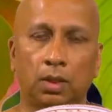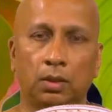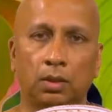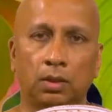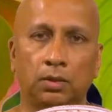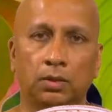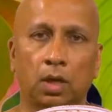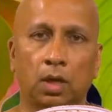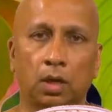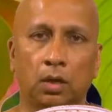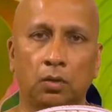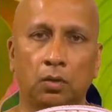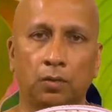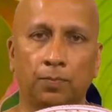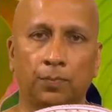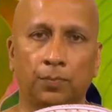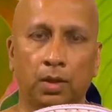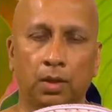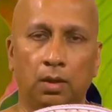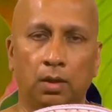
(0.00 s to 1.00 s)
is
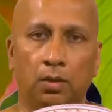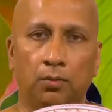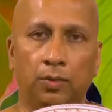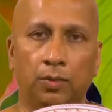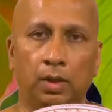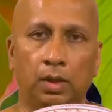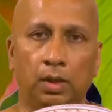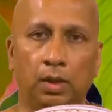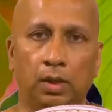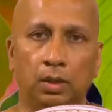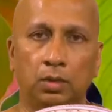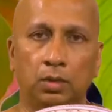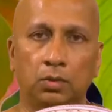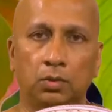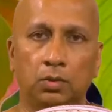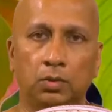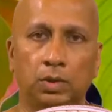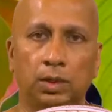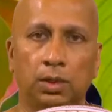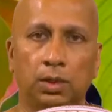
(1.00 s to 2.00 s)
how we learn
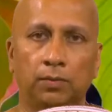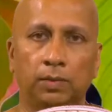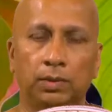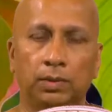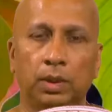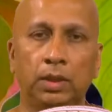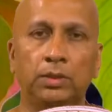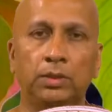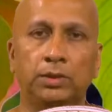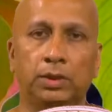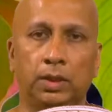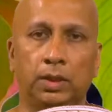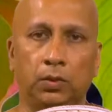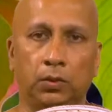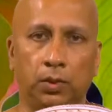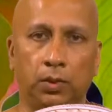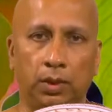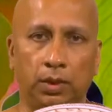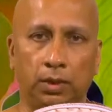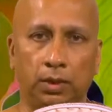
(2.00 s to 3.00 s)
to deal with
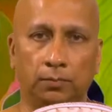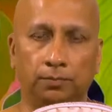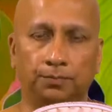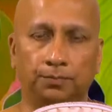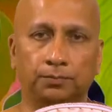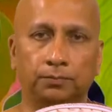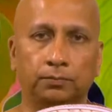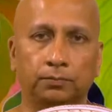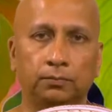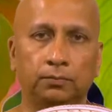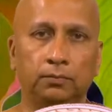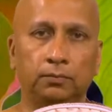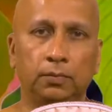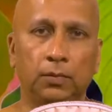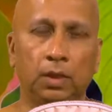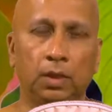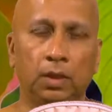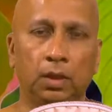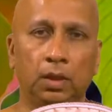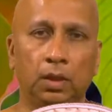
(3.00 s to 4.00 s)
insecurity.
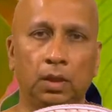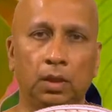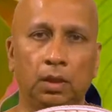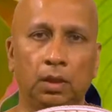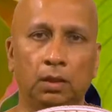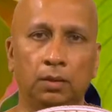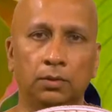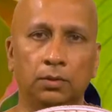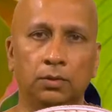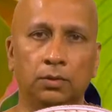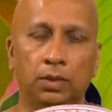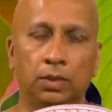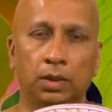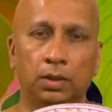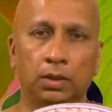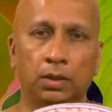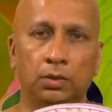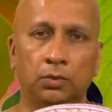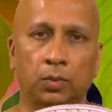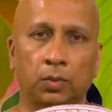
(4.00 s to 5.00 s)
So
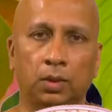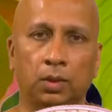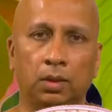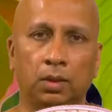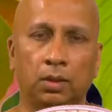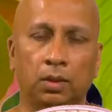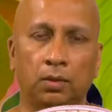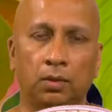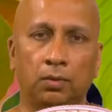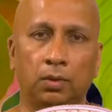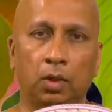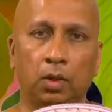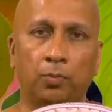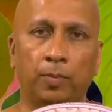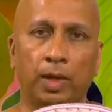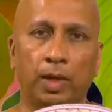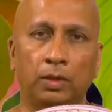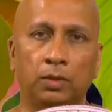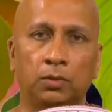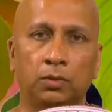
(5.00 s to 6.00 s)
that is one. Now
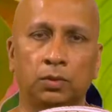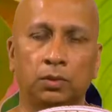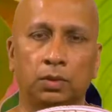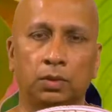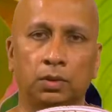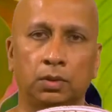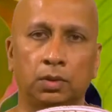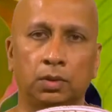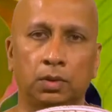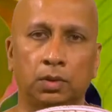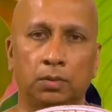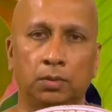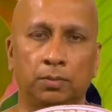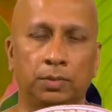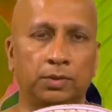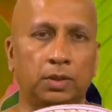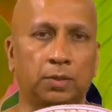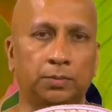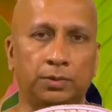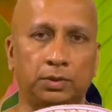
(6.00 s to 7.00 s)
back to the
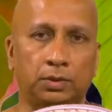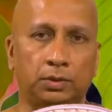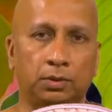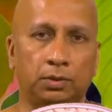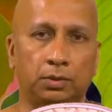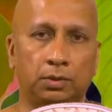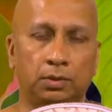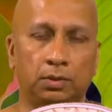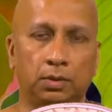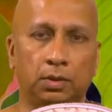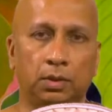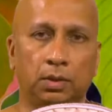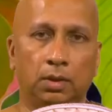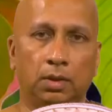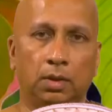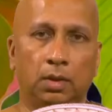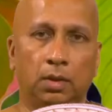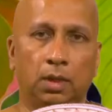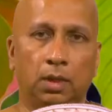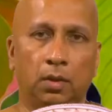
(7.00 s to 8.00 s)
perception.
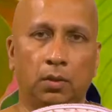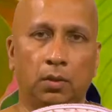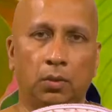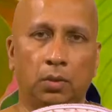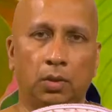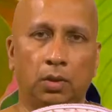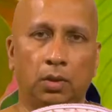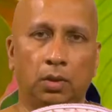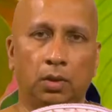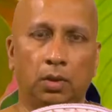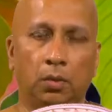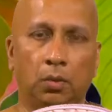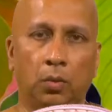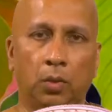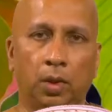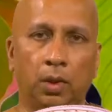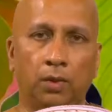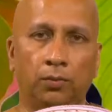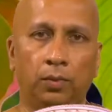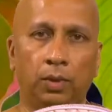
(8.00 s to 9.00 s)
Now
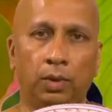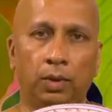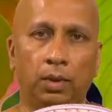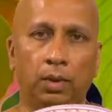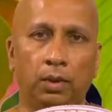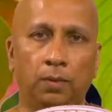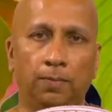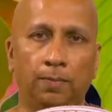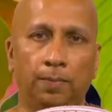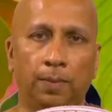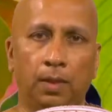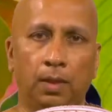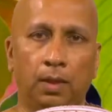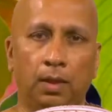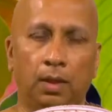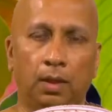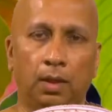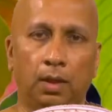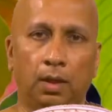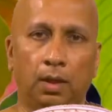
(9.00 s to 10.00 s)
why we
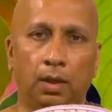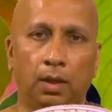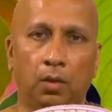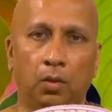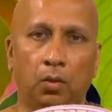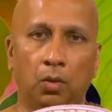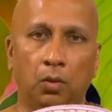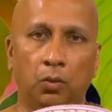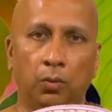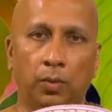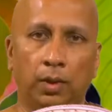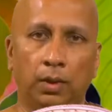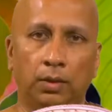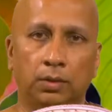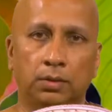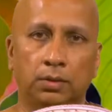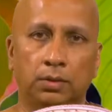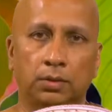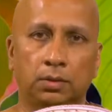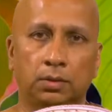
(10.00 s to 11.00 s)

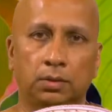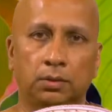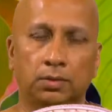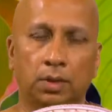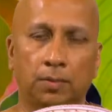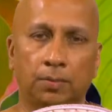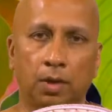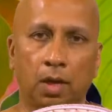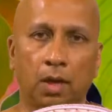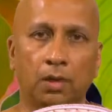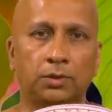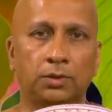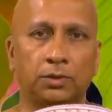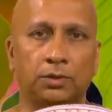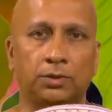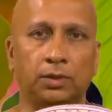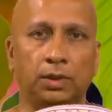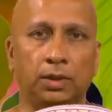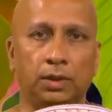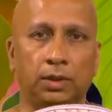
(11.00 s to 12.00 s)
always
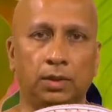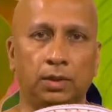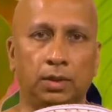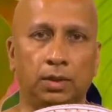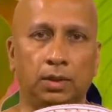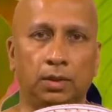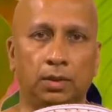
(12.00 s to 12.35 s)
subconsciously,